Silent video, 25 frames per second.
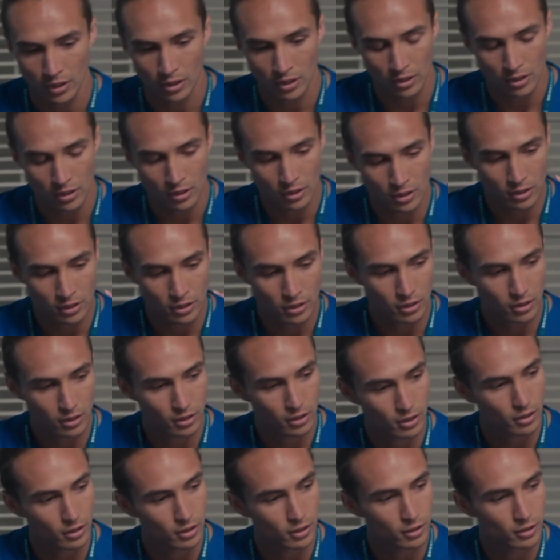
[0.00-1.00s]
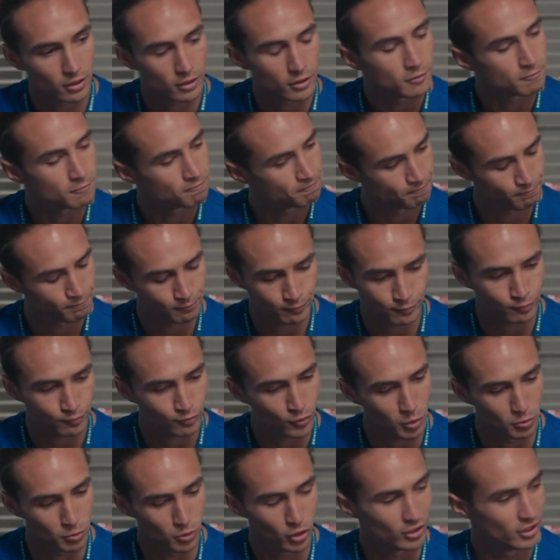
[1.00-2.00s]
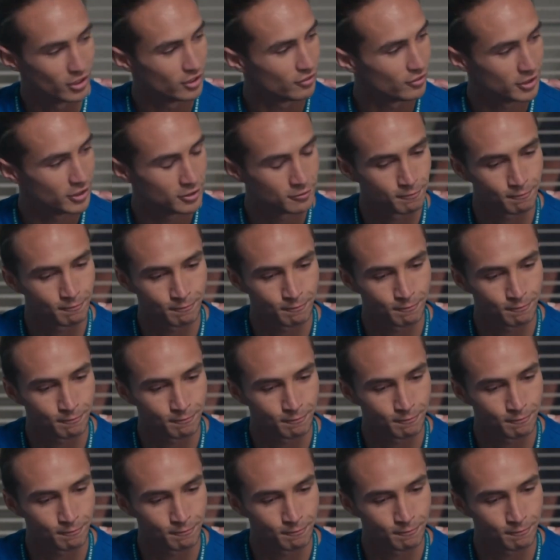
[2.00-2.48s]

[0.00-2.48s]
call you if anything changes. I'm not leaving.